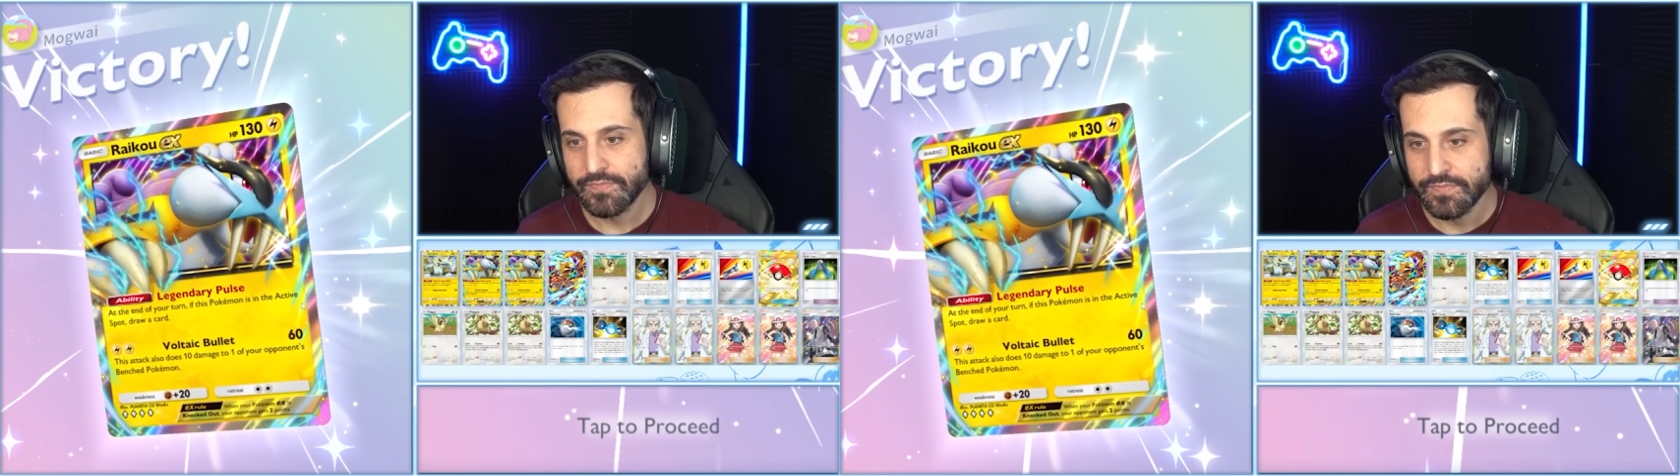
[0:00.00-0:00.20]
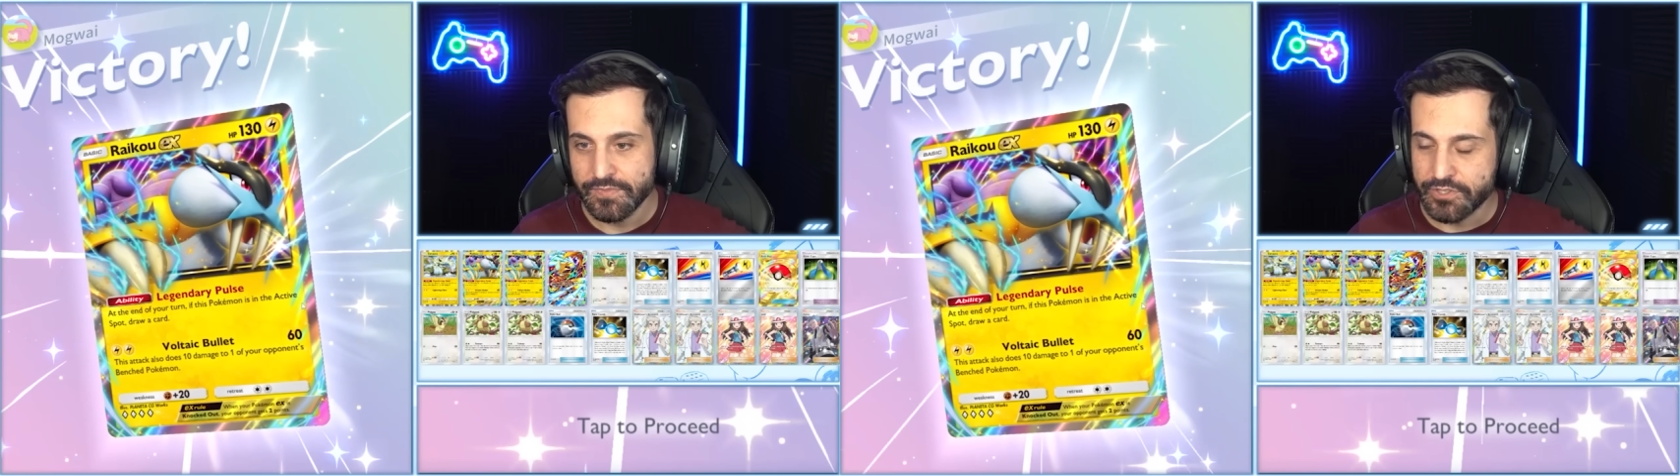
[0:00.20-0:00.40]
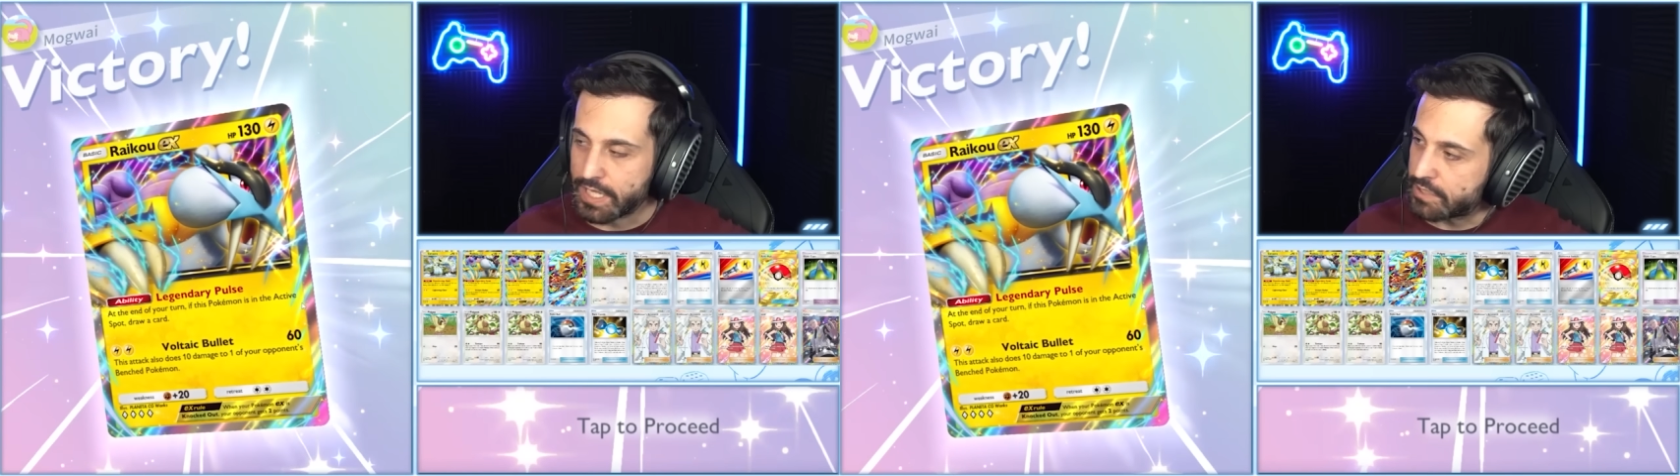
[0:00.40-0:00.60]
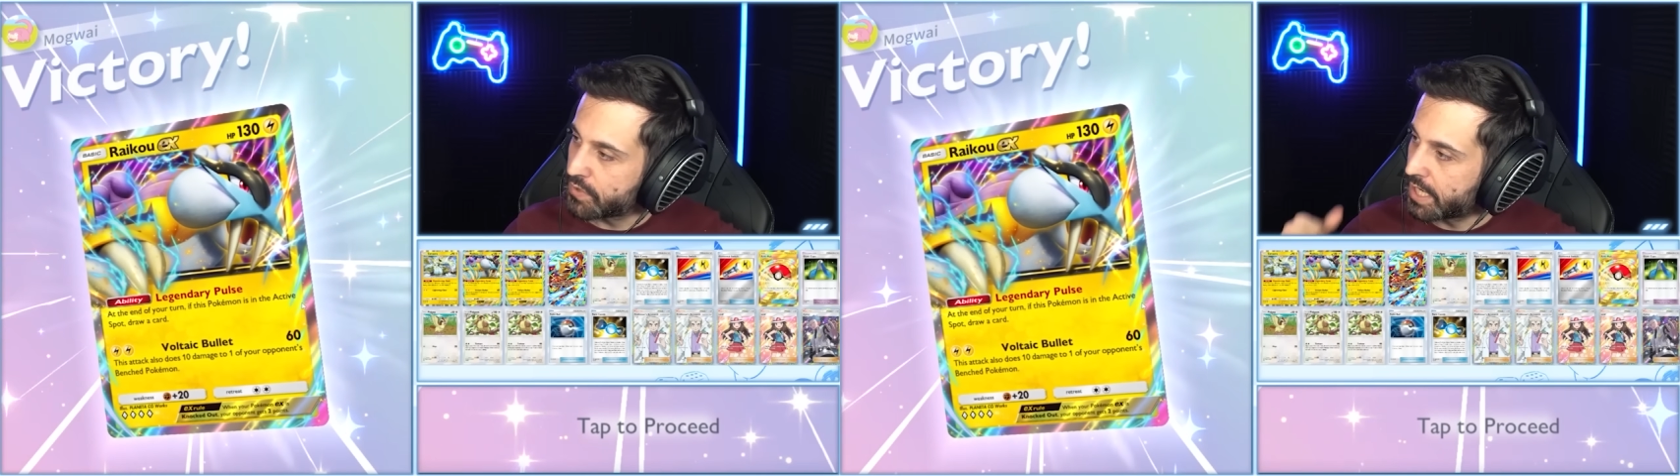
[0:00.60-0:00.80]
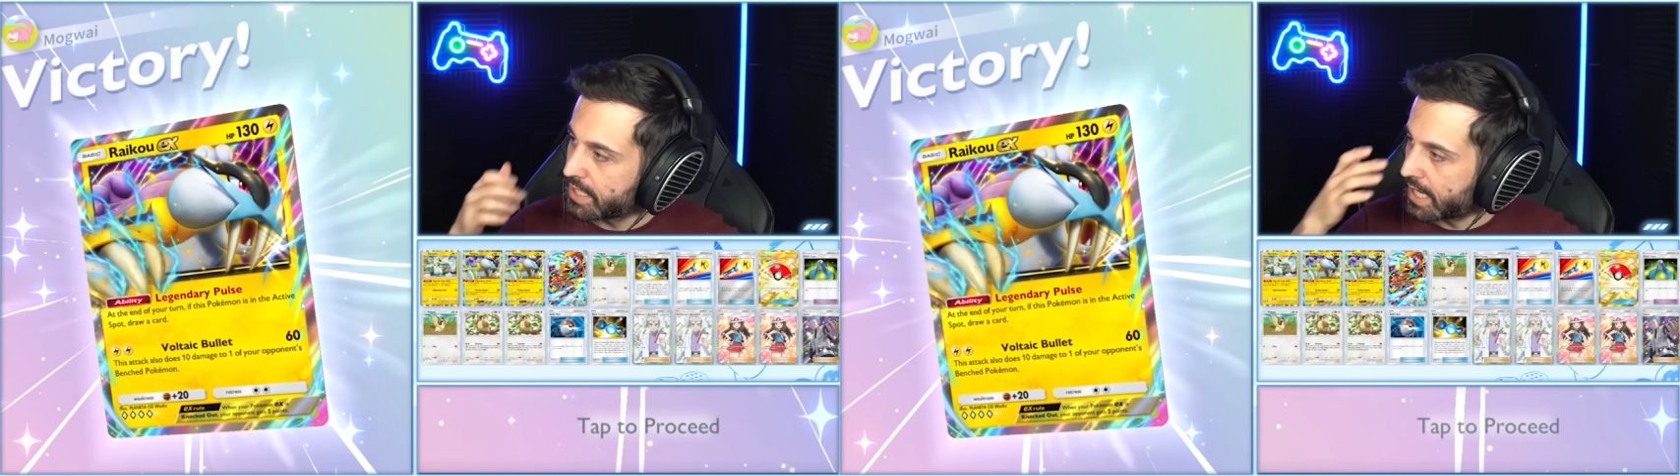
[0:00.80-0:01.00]
So that's
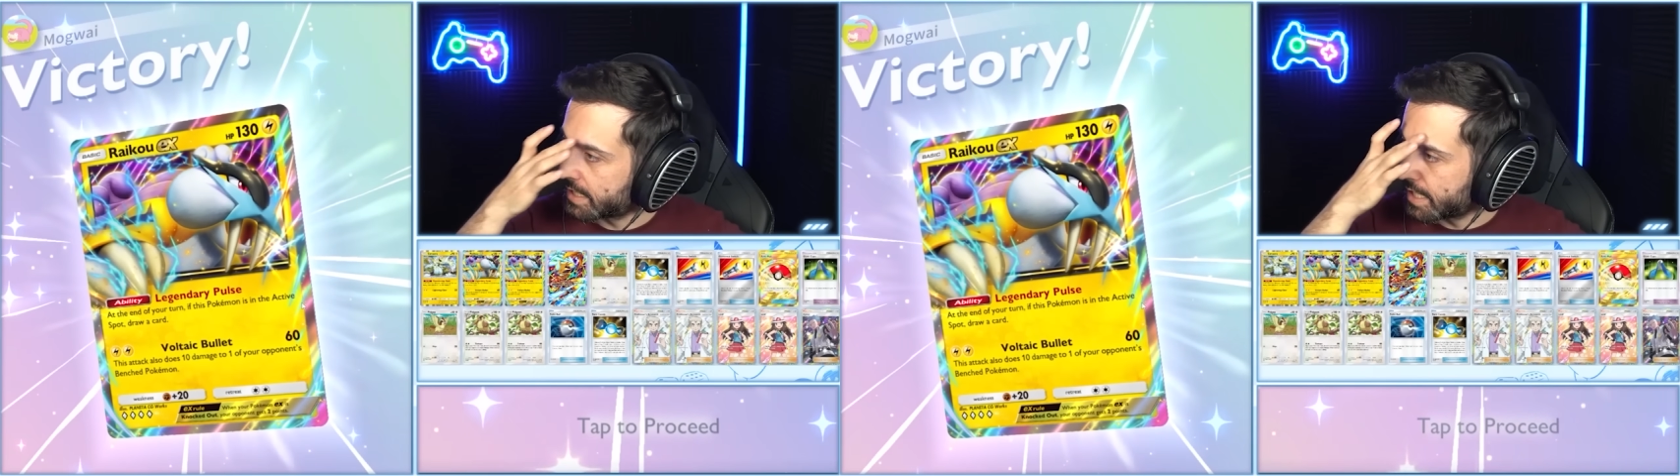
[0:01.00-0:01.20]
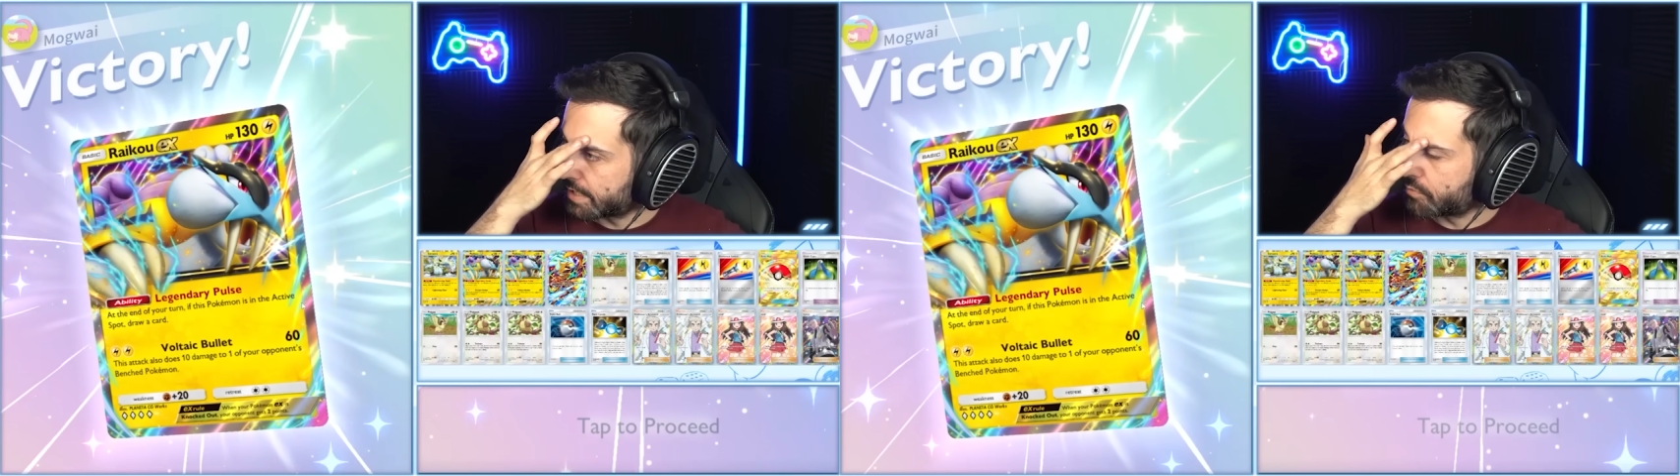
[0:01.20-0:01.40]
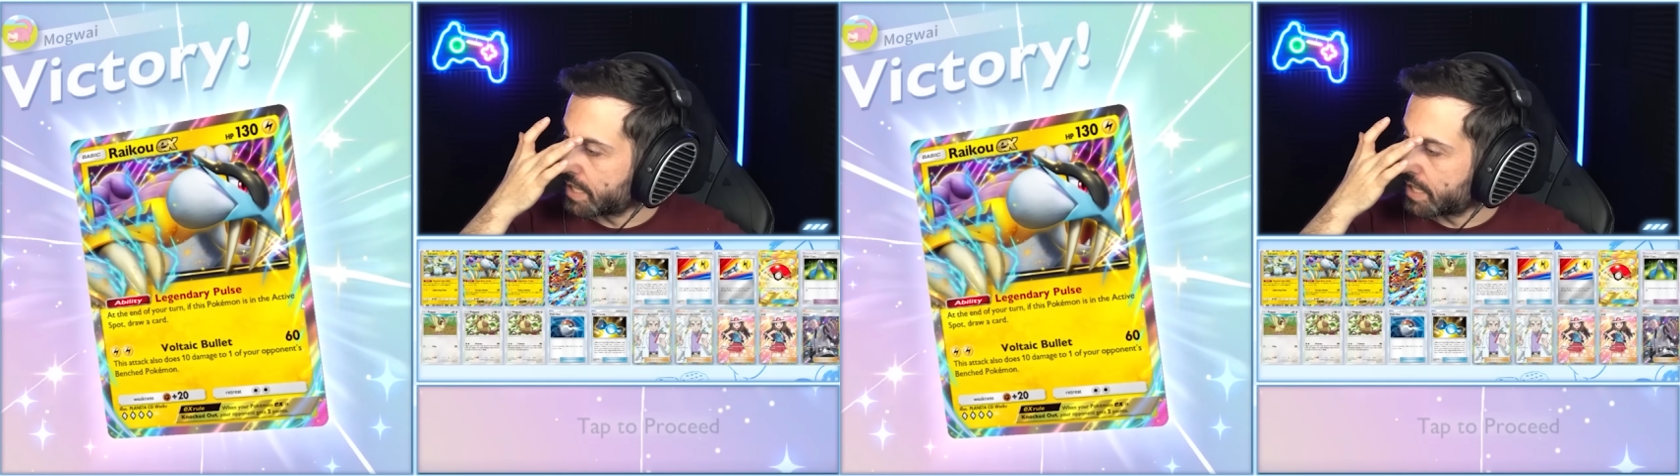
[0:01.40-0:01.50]
what I like. We're